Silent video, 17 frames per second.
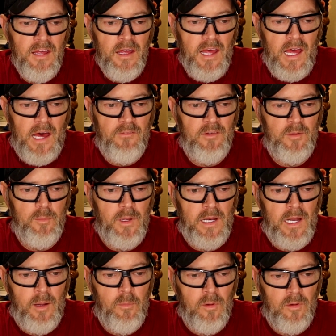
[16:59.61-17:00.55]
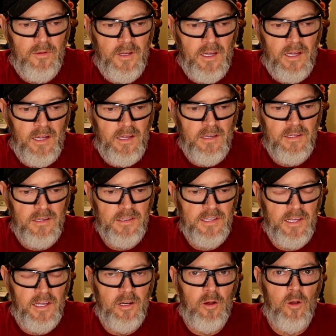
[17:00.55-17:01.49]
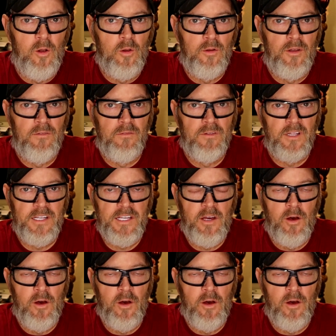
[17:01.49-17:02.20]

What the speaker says: haven't been able to get a hold of Lee